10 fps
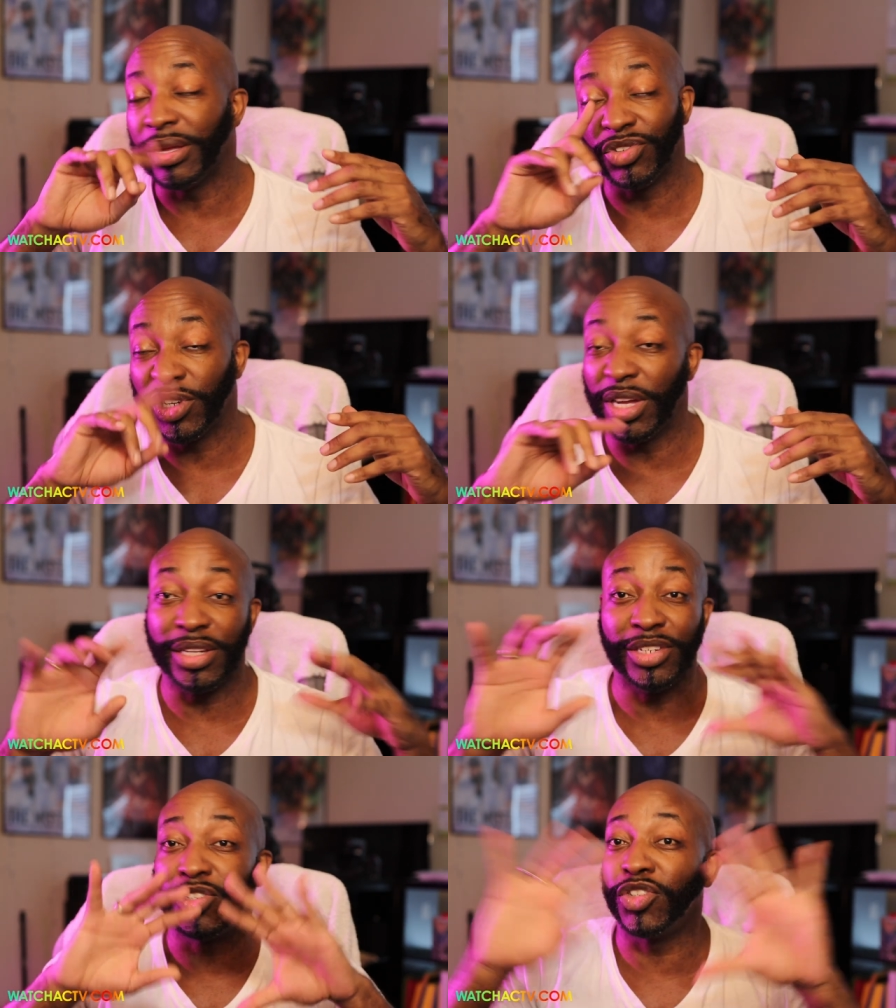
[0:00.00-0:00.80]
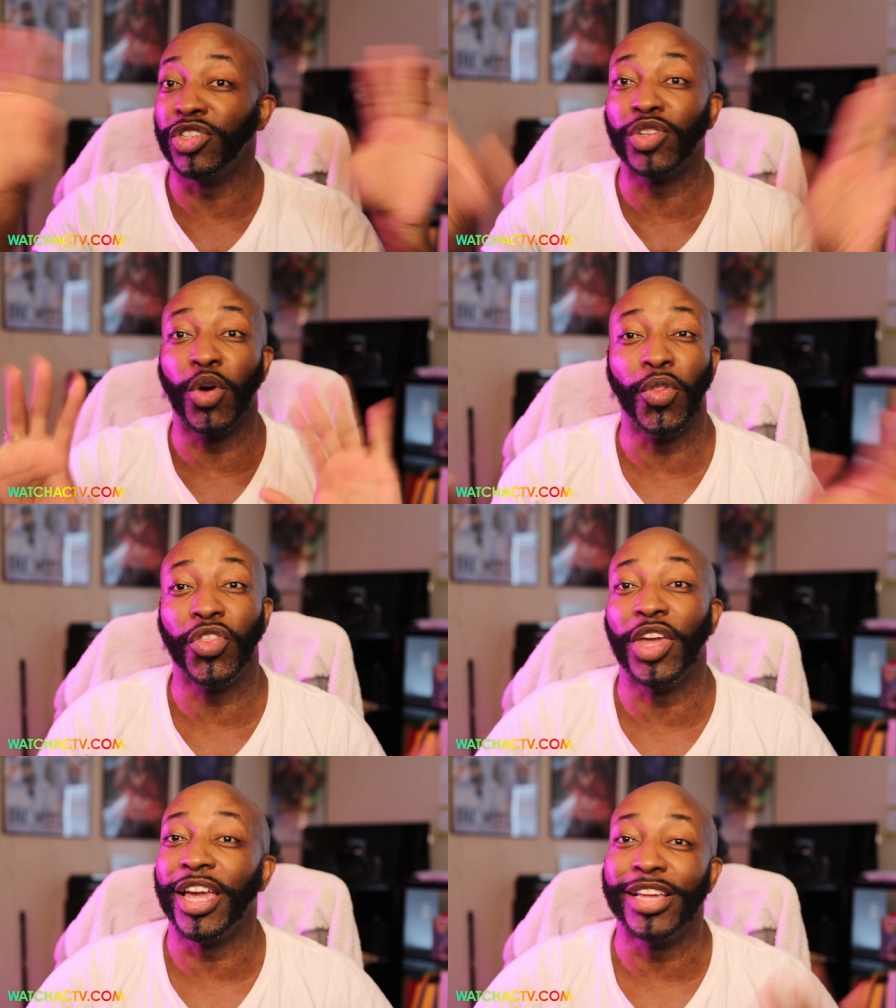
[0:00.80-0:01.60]
Child, this this whole
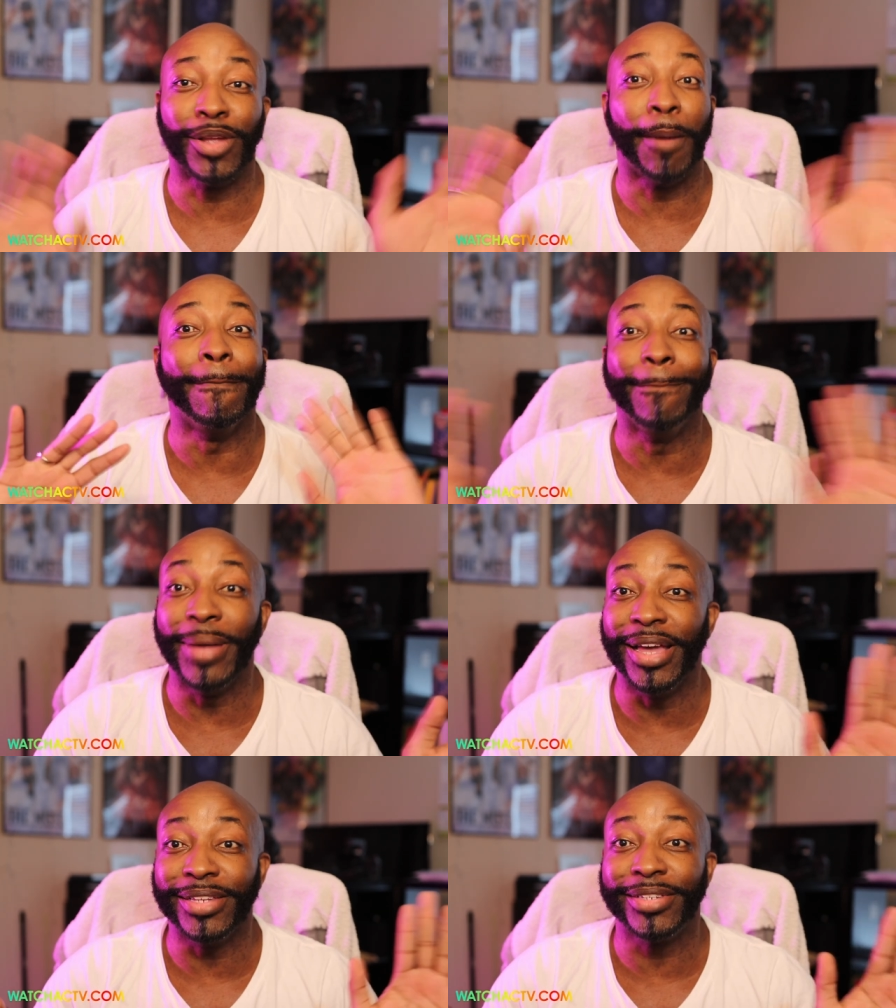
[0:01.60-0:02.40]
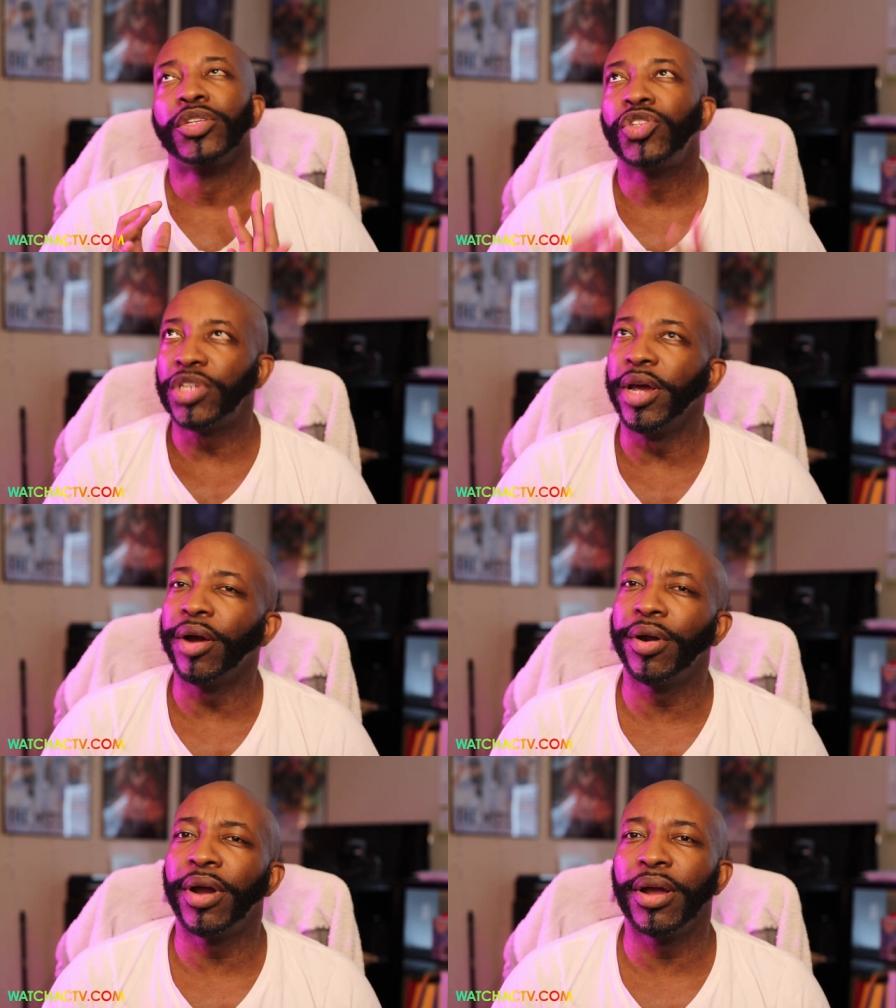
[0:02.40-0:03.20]
thing is a mess.
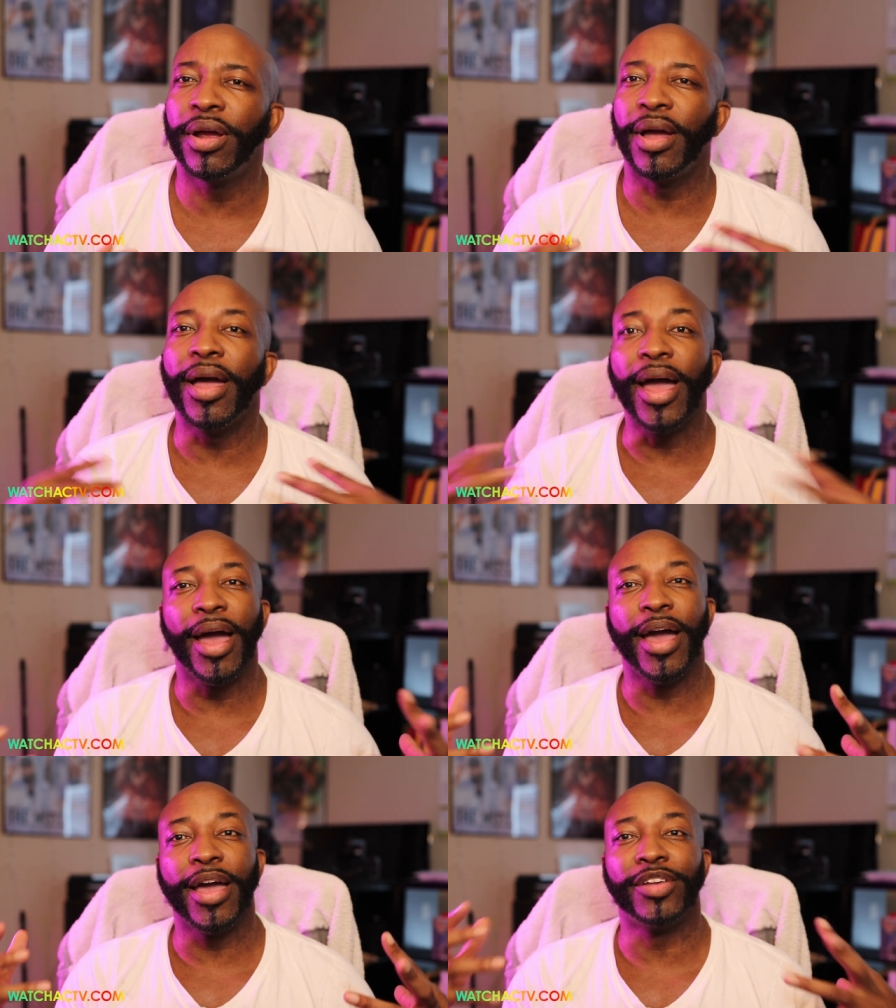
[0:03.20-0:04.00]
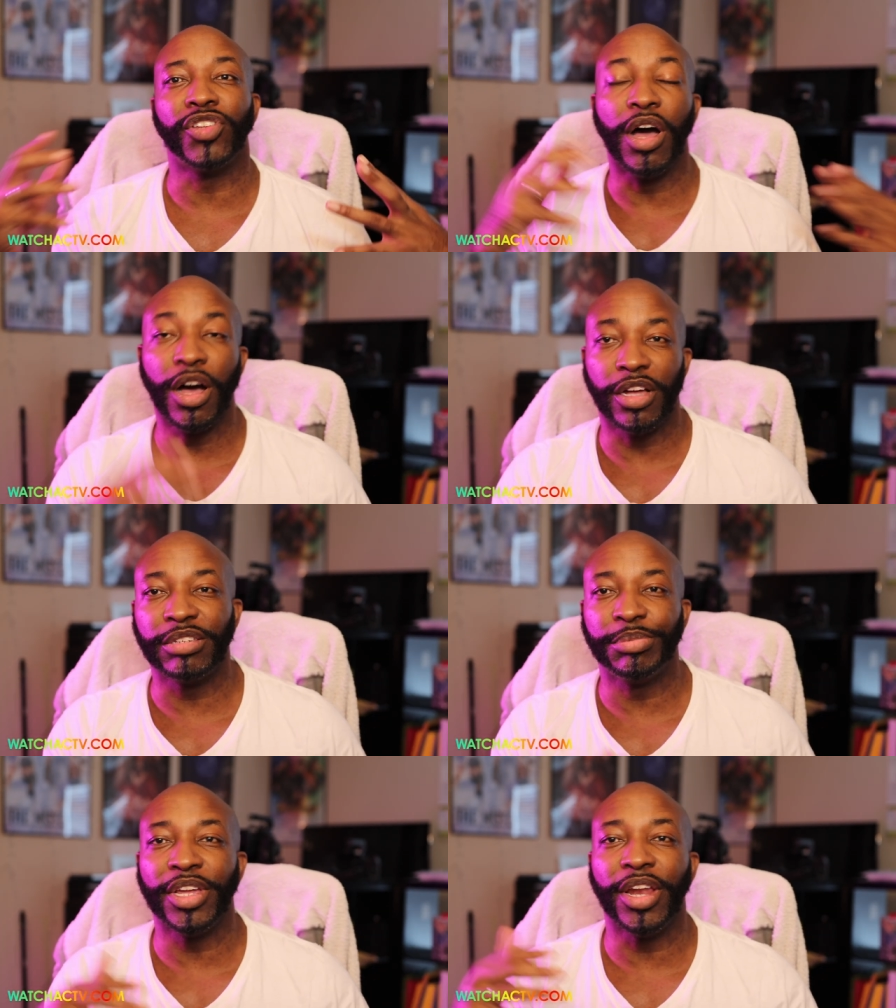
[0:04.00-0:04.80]
Sarah has a
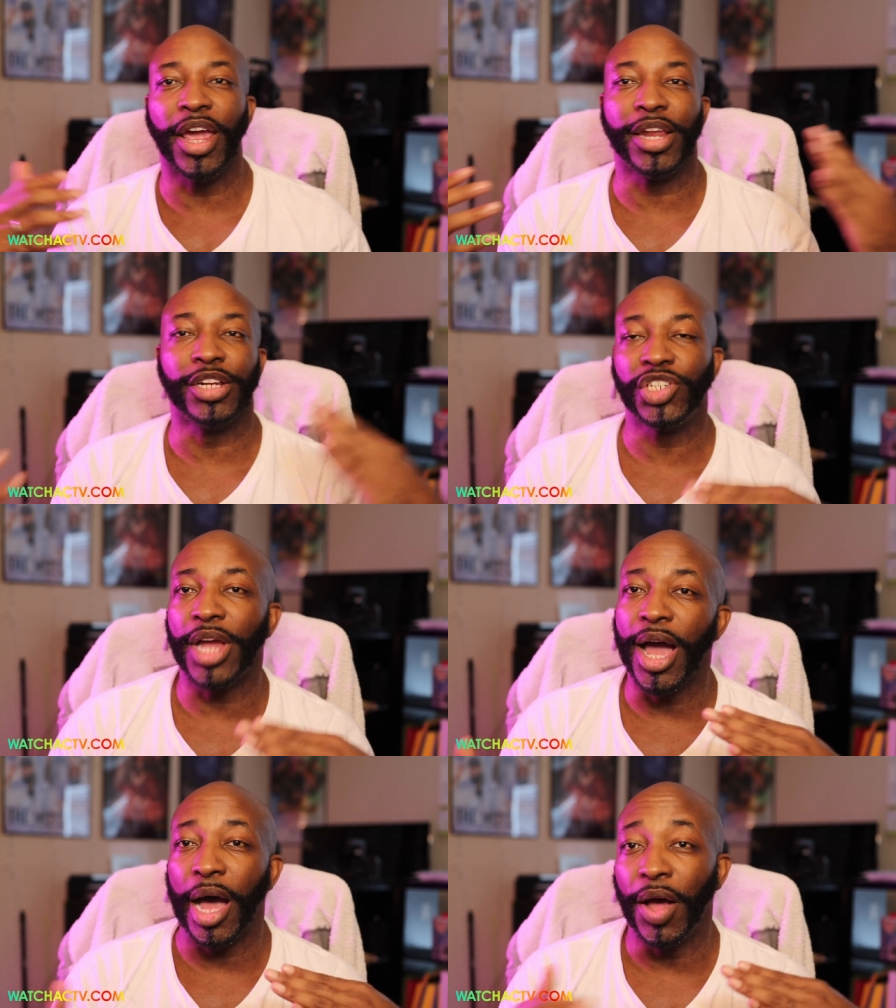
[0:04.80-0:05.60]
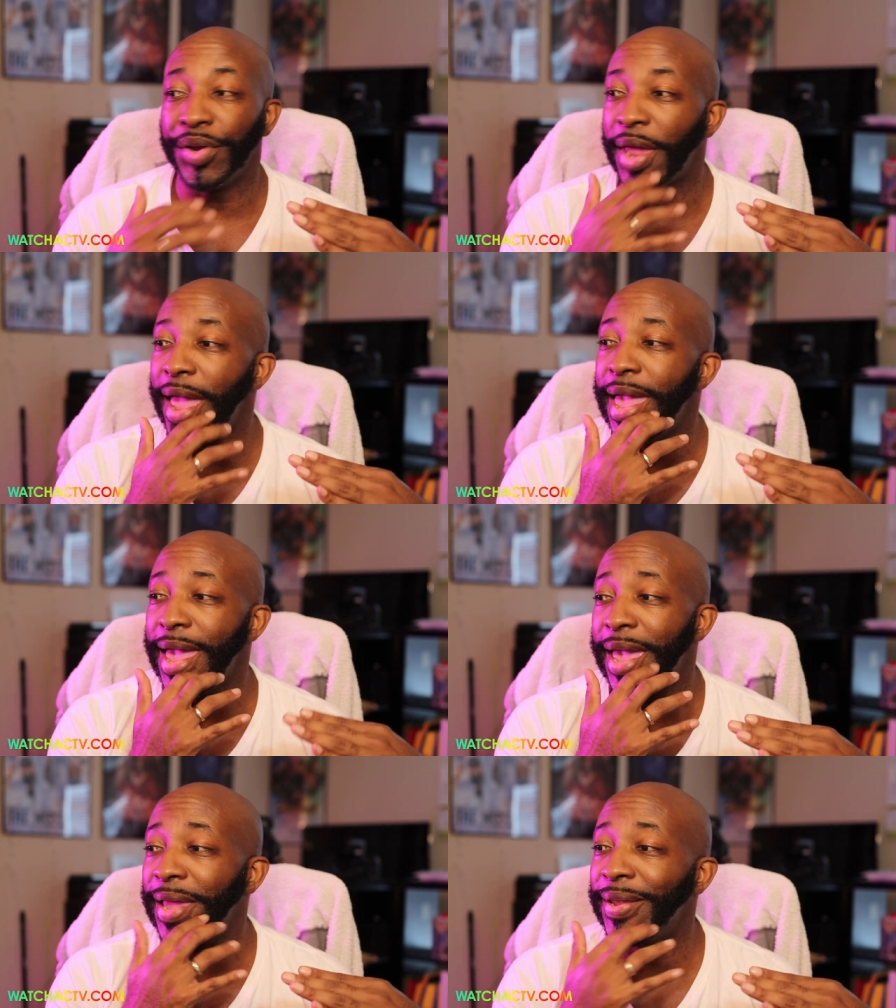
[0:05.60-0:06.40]
husband and a child,
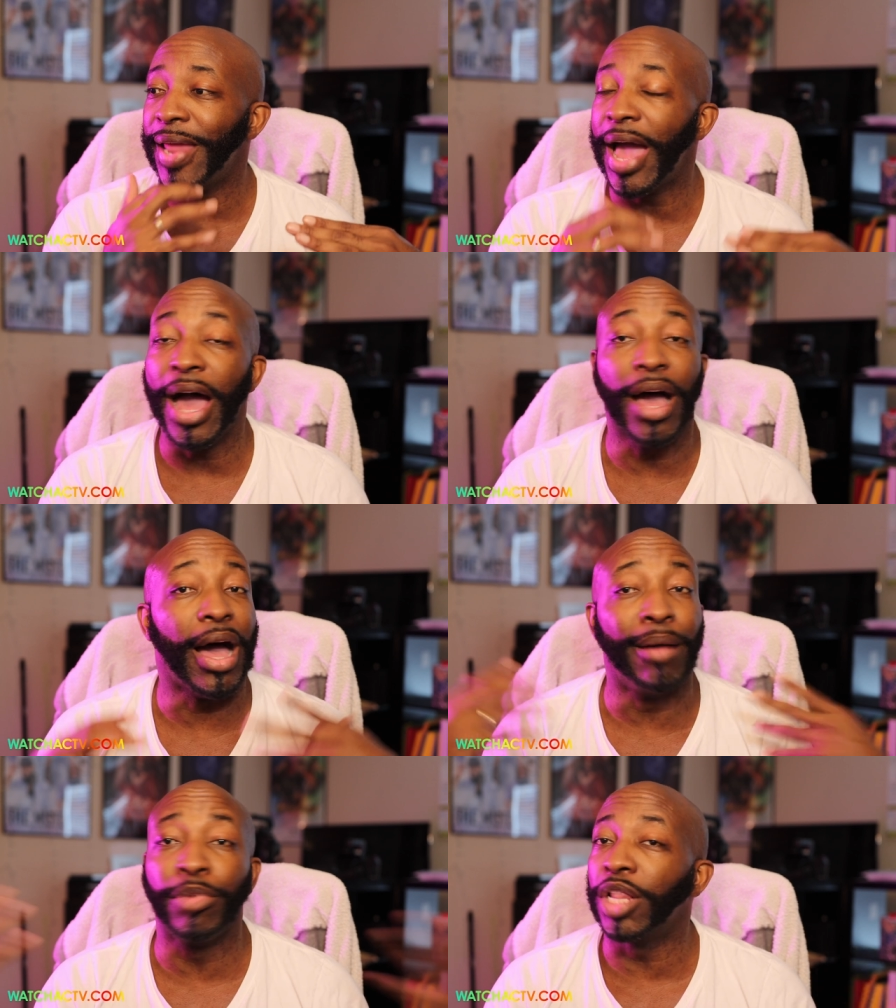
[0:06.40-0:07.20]
and I'm